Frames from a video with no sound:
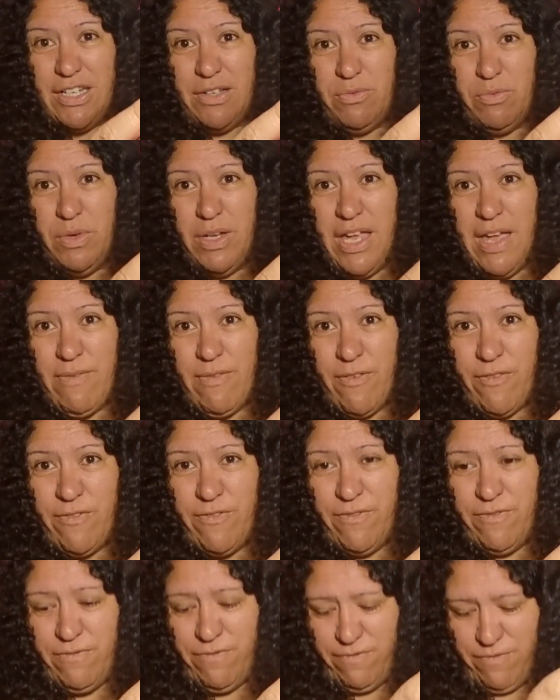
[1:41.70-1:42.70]
We have a
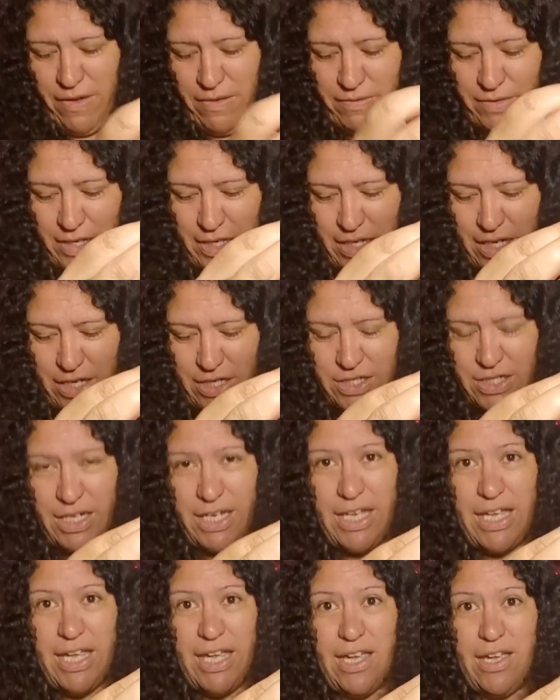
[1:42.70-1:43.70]
feminine
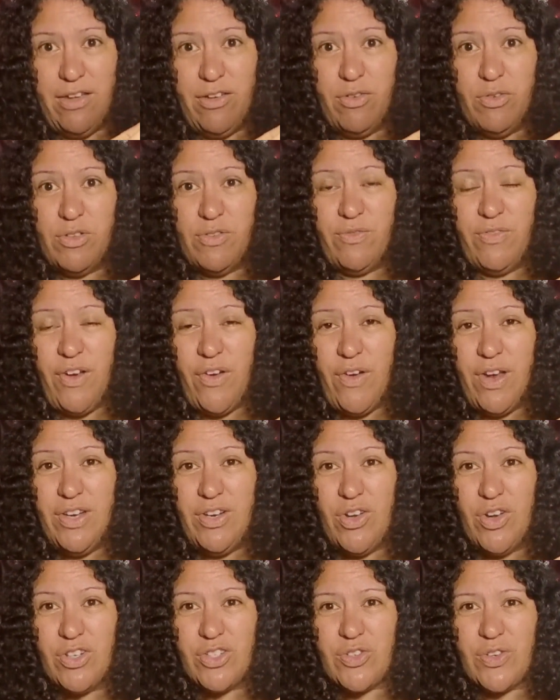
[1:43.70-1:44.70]
energy here who is very
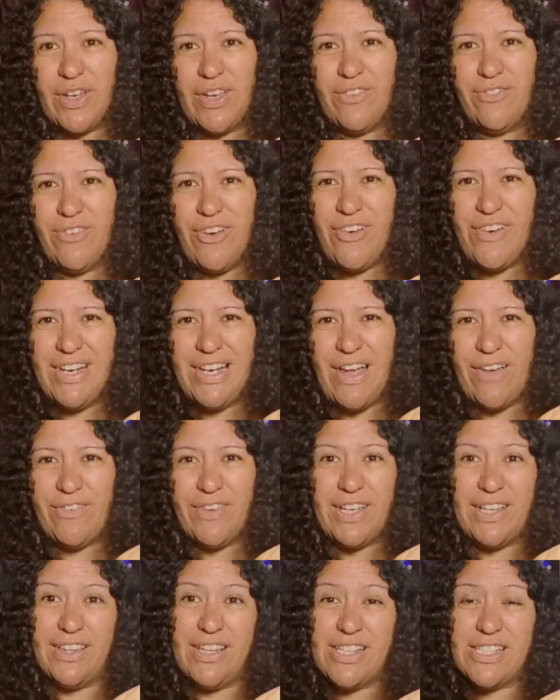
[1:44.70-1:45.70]
nurturing and very
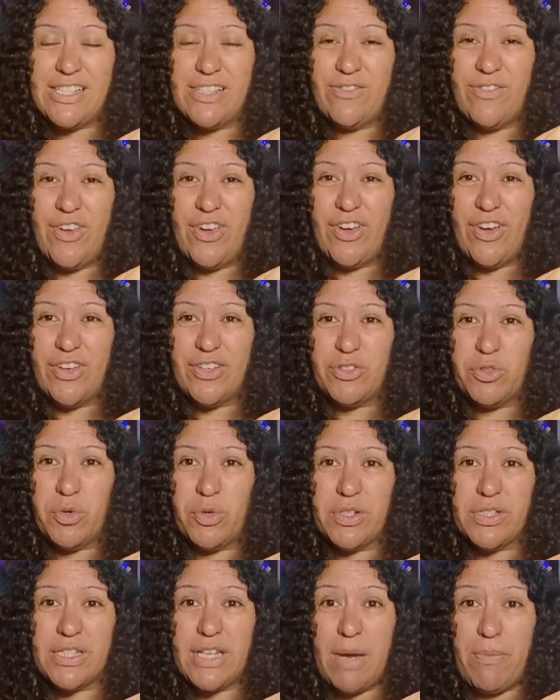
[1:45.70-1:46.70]
loving. This is Virgo,
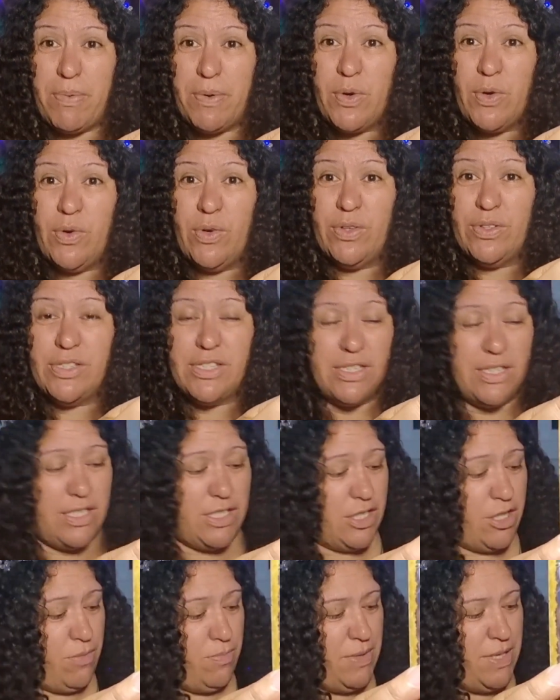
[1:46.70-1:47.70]
Taurus, Capricorn, so
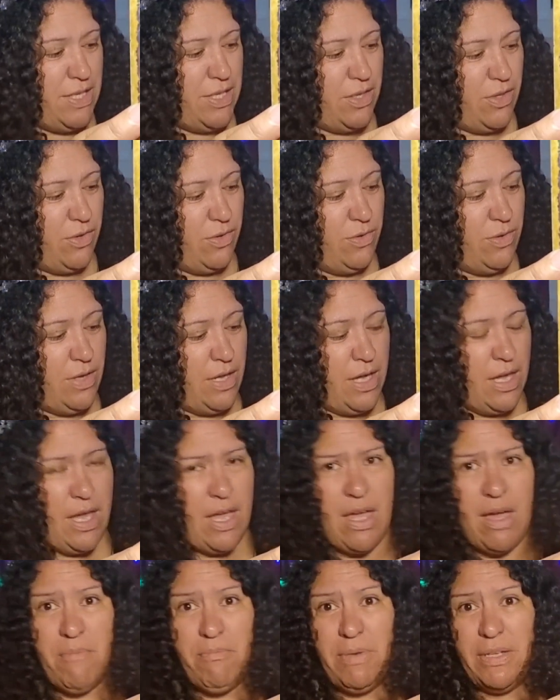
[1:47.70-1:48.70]
this could be you.
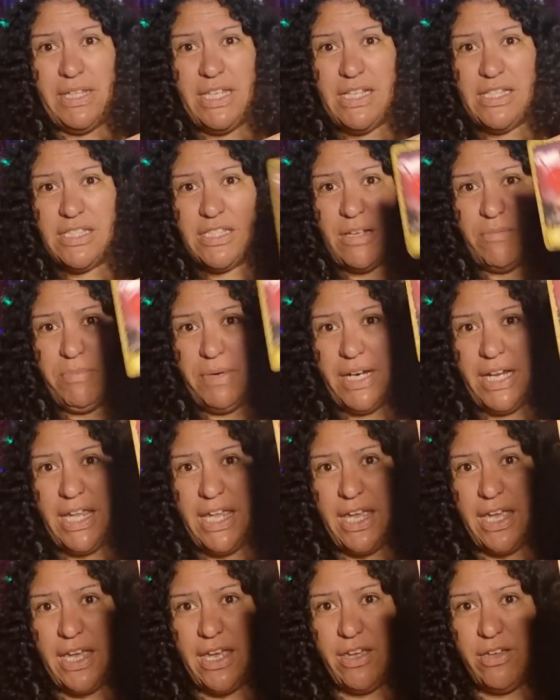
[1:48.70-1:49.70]
But there's somebody
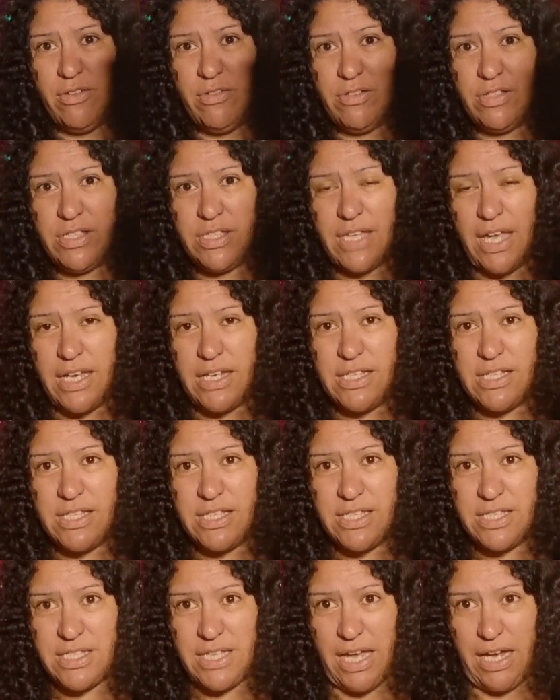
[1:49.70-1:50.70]
here who stayed
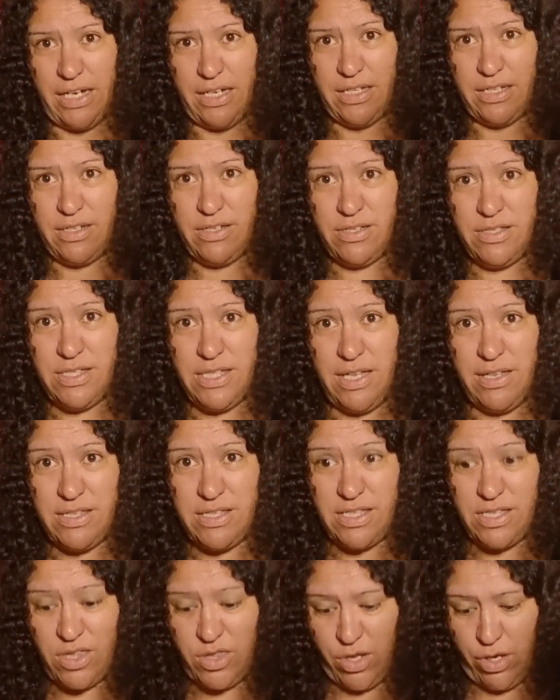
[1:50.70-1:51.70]
stuck because
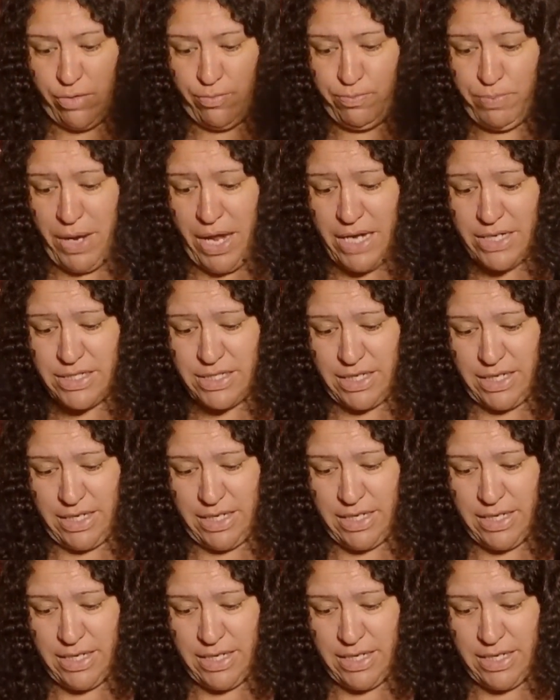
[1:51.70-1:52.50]
there's a third party.